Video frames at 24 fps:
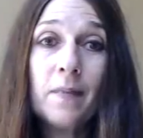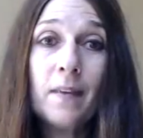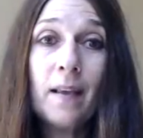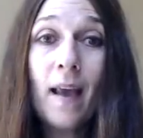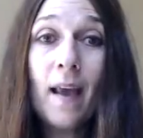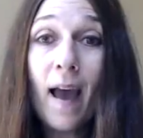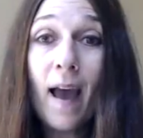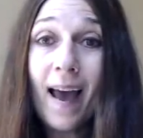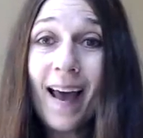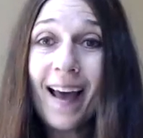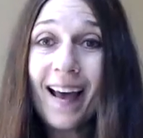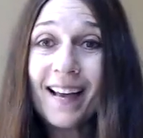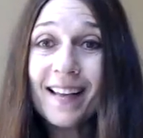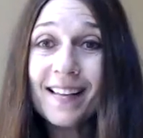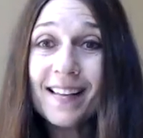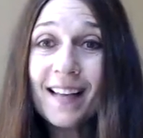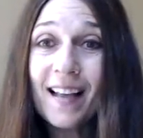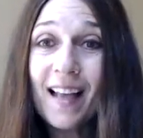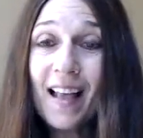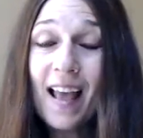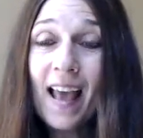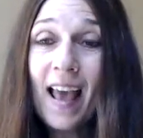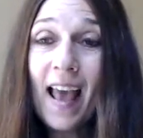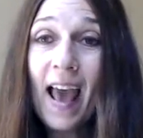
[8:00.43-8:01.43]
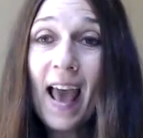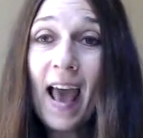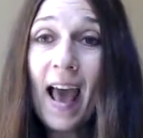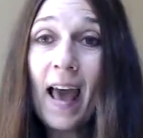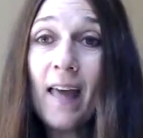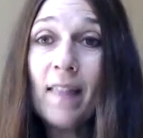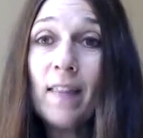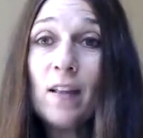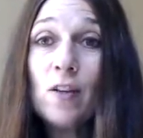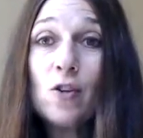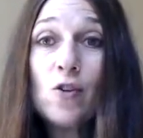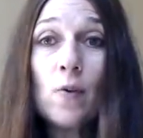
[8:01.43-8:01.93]
yeah.
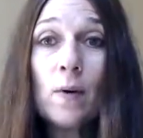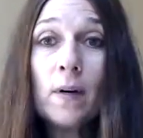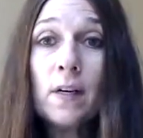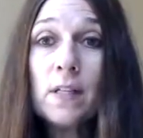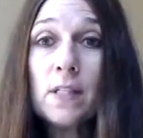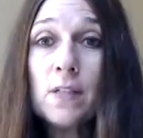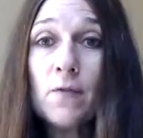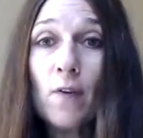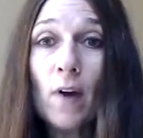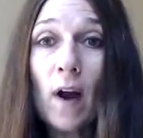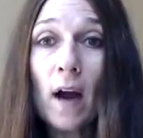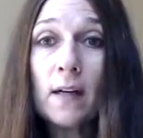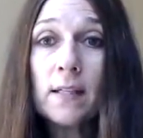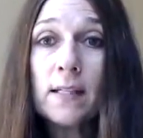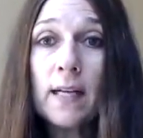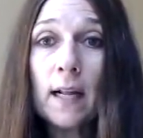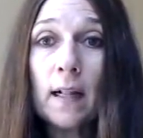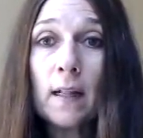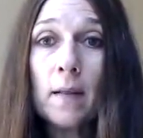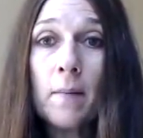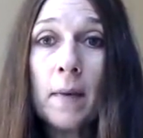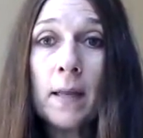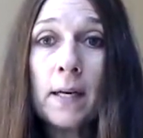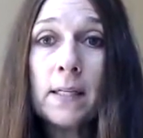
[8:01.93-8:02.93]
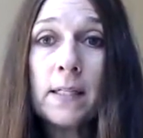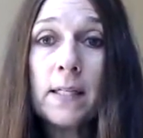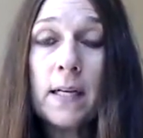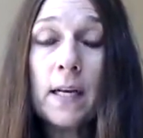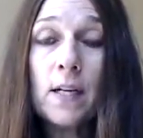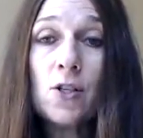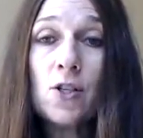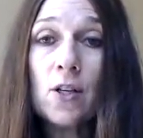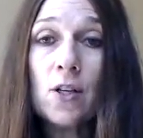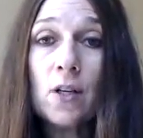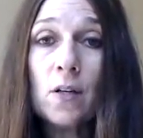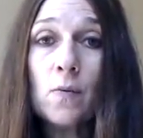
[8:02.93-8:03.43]
And then join us for our daily
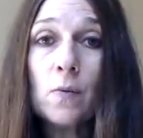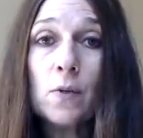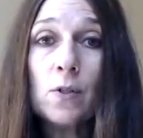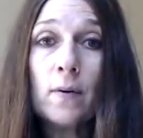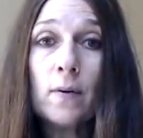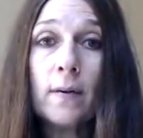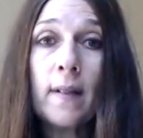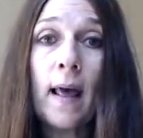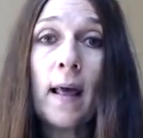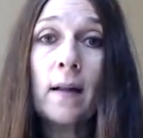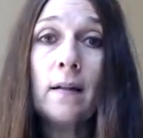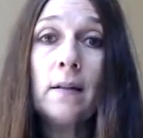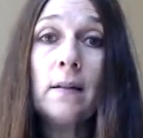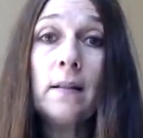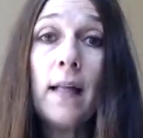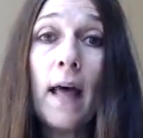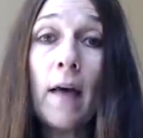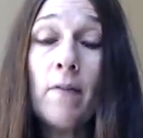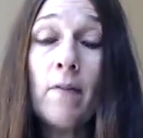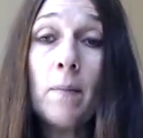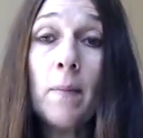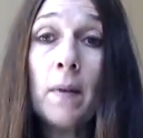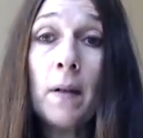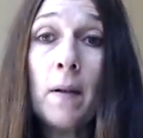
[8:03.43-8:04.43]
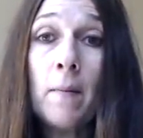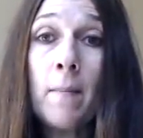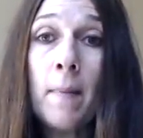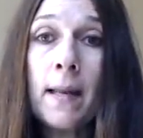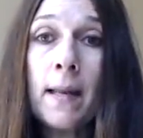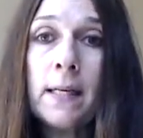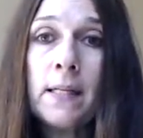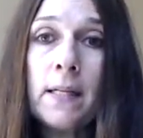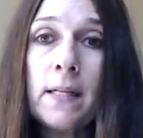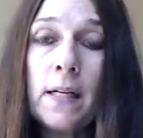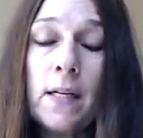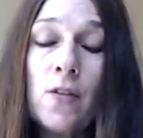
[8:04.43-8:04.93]
meditation. We're doing that 11 minute
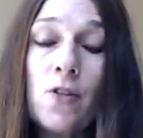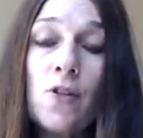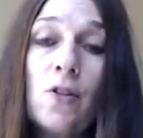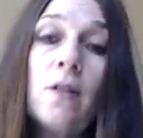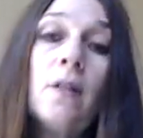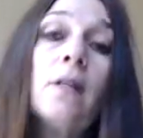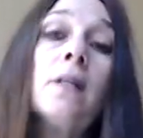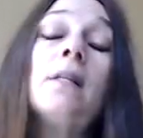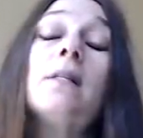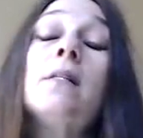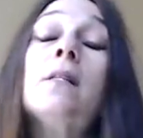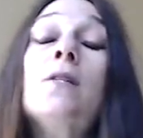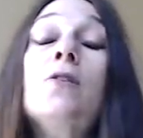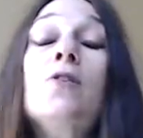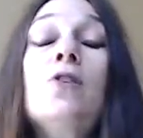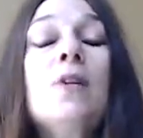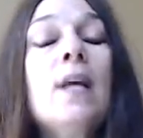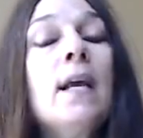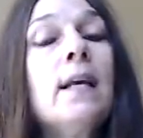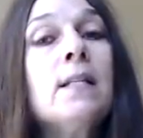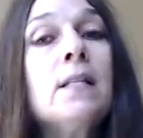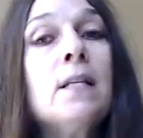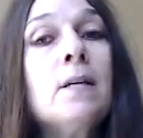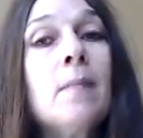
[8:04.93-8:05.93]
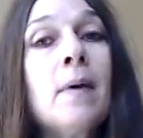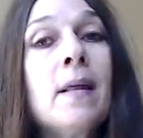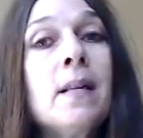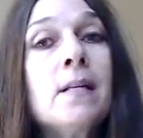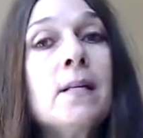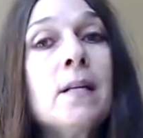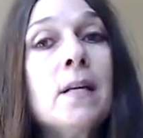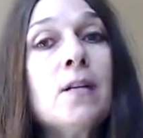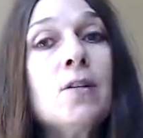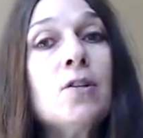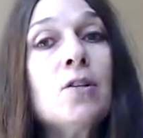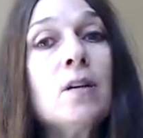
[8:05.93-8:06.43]
meditation. It's a chanting
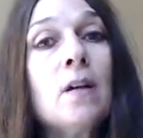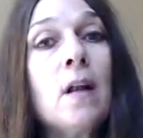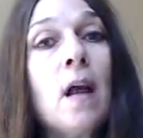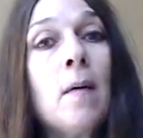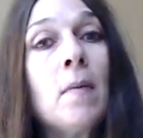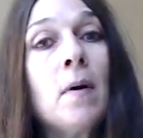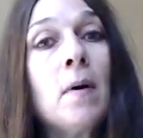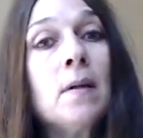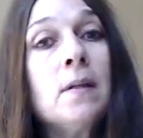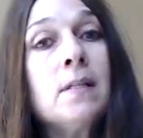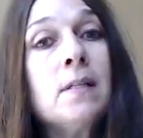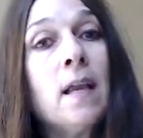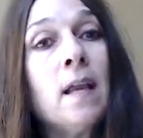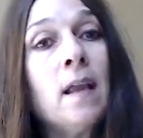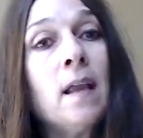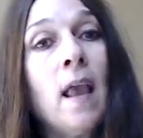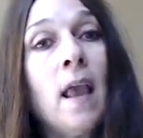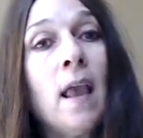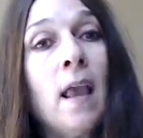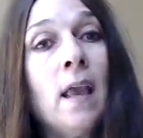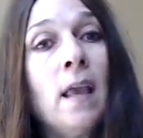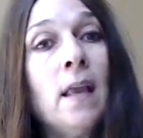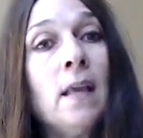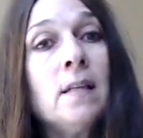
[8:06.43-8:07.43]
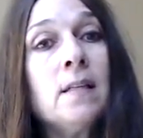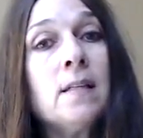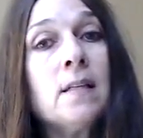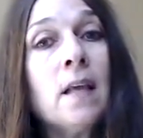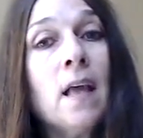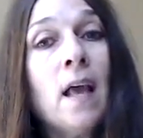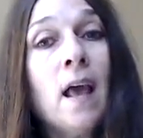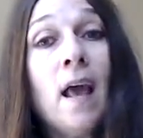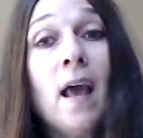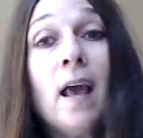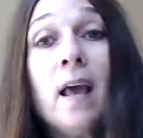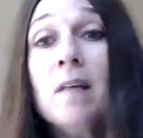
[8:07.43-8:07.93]
meditation. I'm on day eight
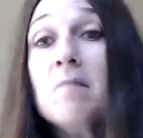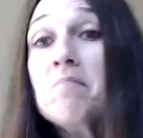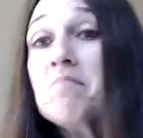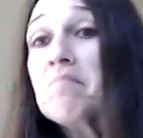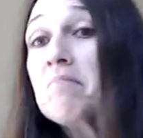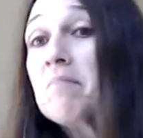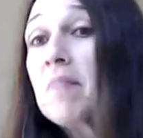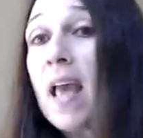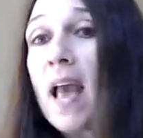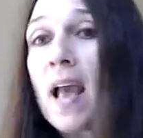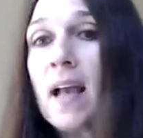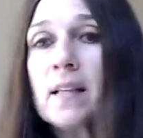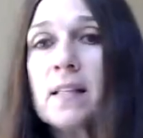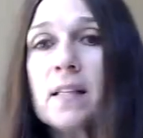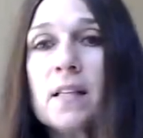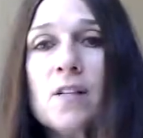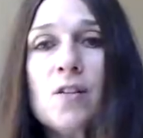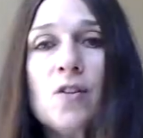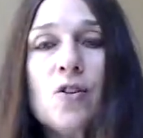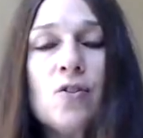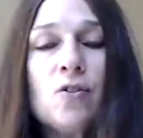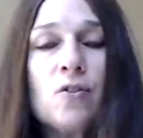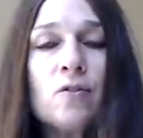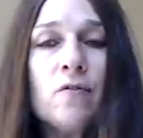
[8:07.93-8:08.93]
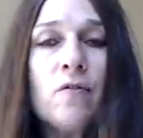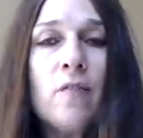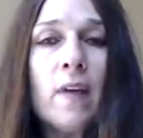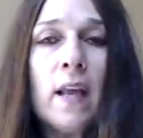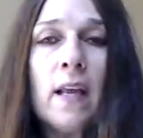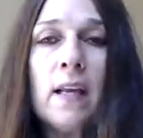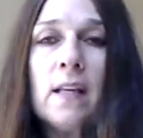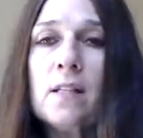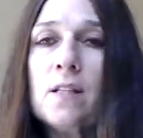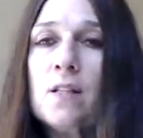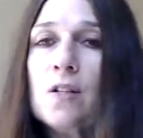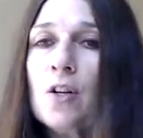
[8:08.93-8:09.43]
accesses your
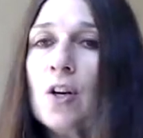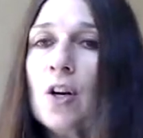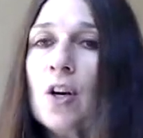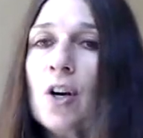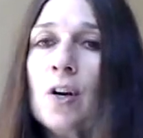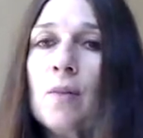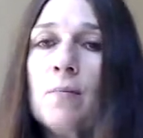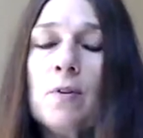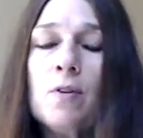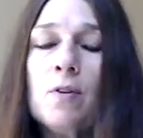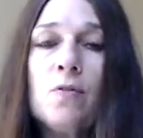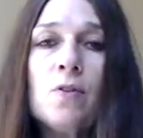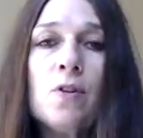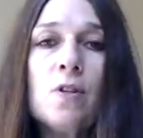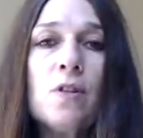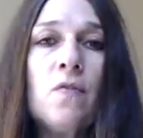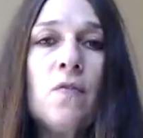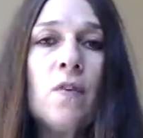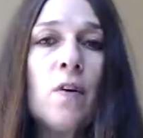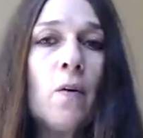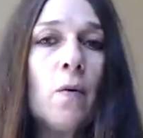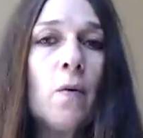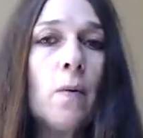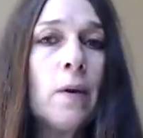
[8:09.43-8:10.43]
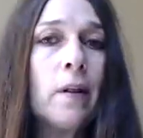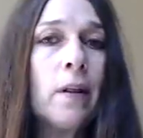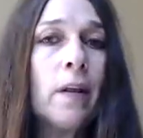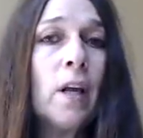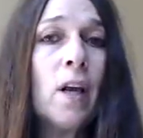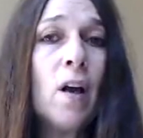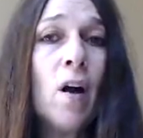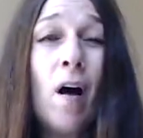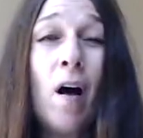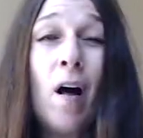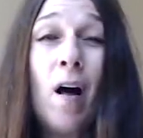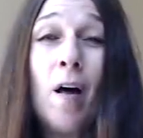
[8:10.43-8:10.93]
vagus nerve, you just feel really
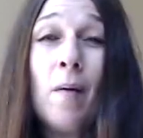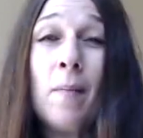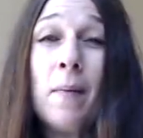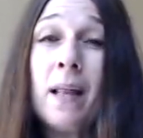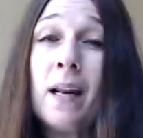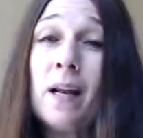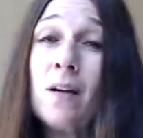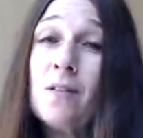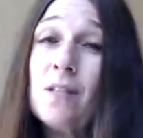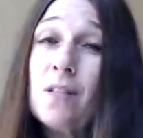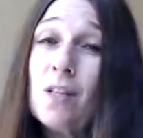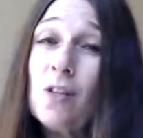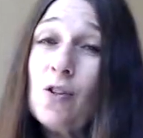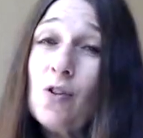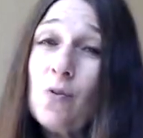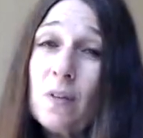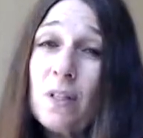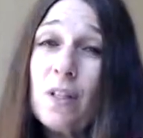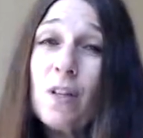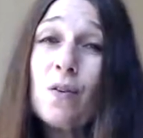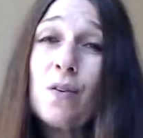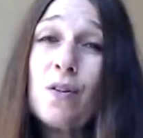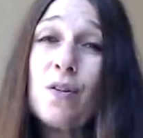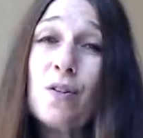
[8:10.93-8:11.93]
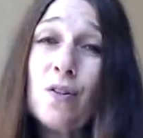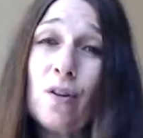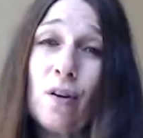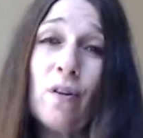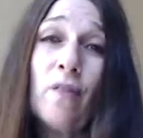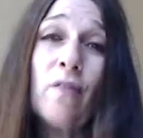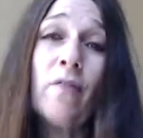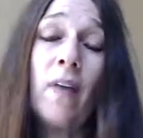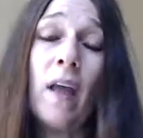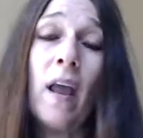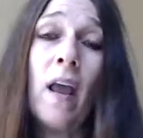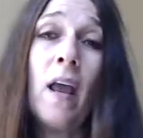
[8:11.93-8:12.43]
calm. And I'll send you a little
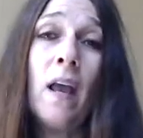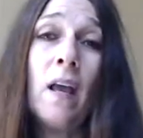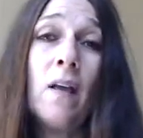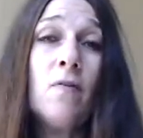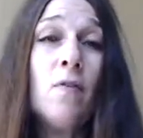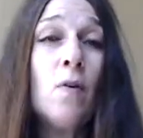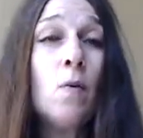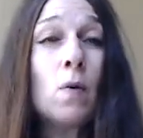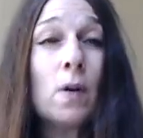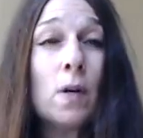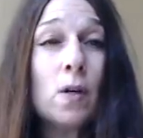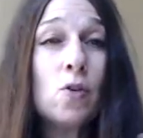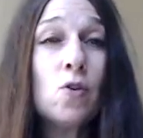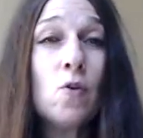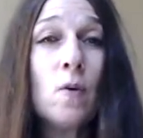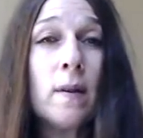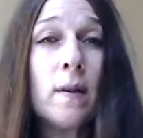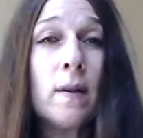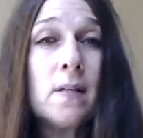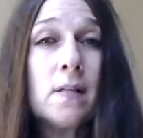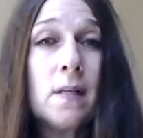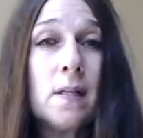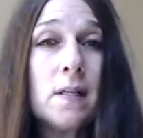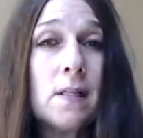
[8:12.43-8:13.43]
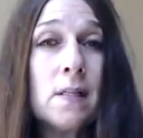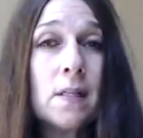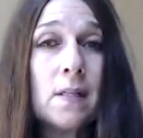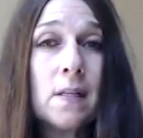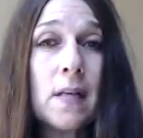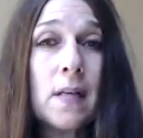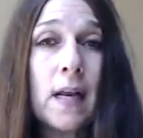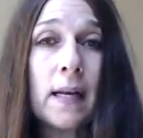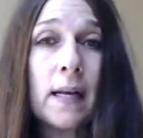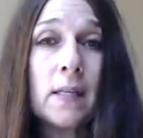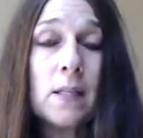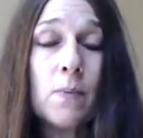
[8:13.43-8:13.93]
survey if you want to join the Citizen
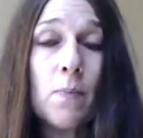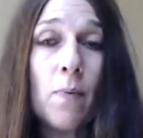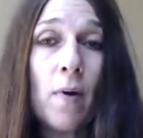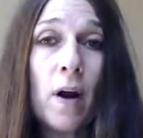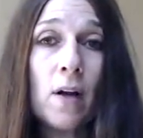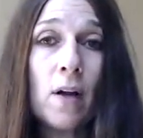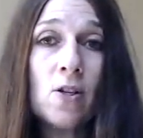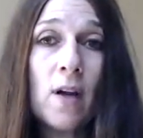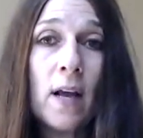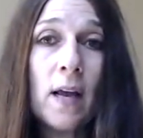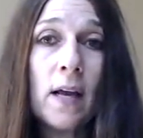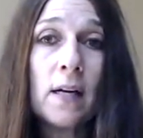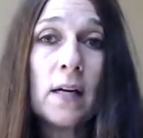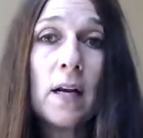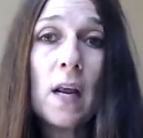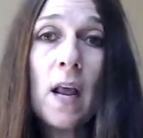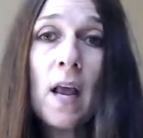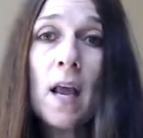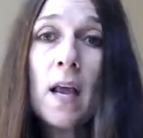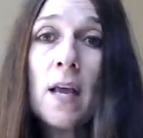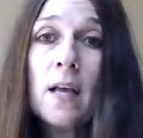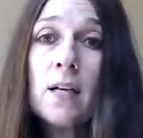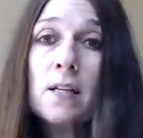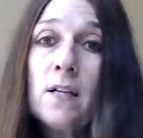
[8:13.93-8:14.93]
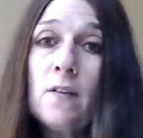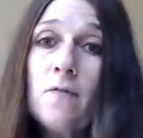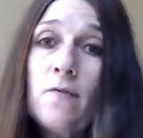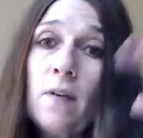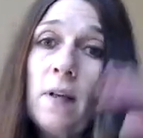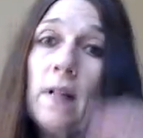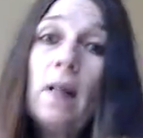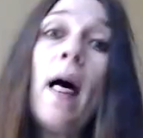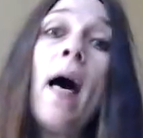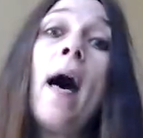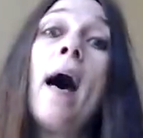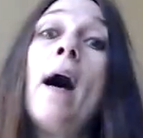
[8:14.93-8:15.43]
Science Project to
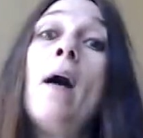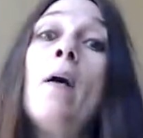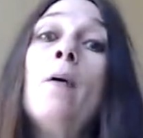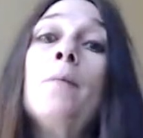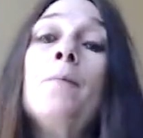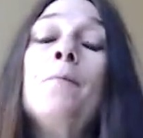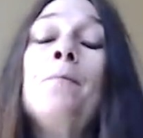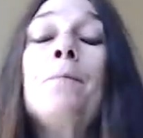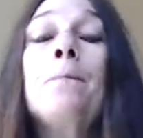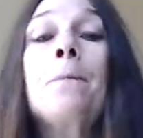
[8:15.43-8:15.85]
fill out